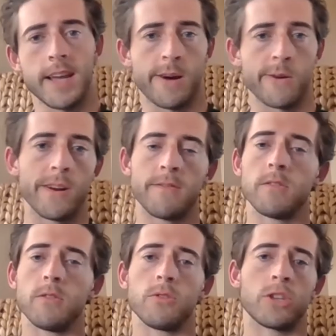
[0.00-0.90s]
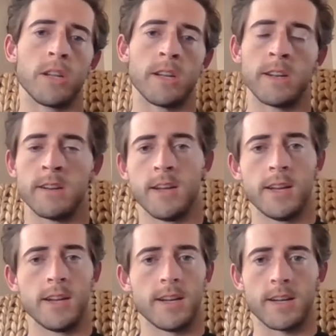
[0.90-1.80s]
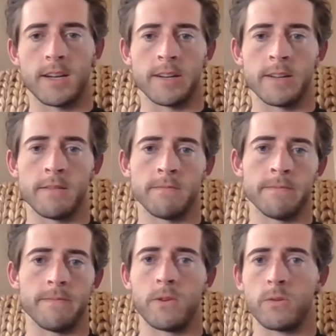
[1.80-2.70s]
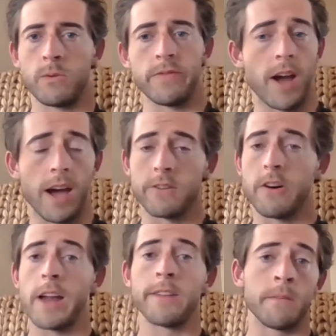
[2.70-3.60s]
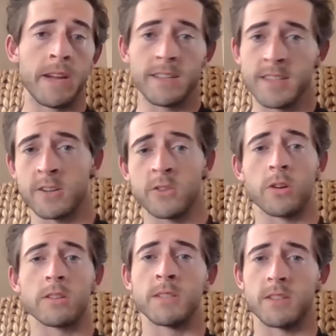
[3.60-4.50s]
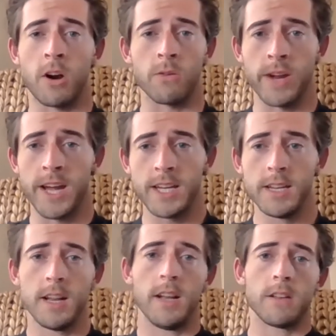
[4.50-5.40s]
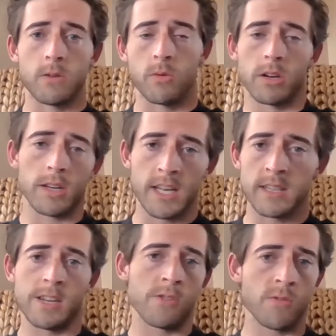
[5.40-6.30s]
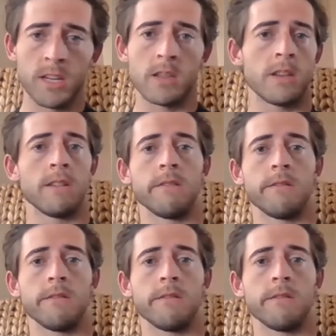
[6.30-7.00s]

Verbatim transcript: Our Revolution. Um, we've got a lot of amazing endorsements already. So we're continuing to,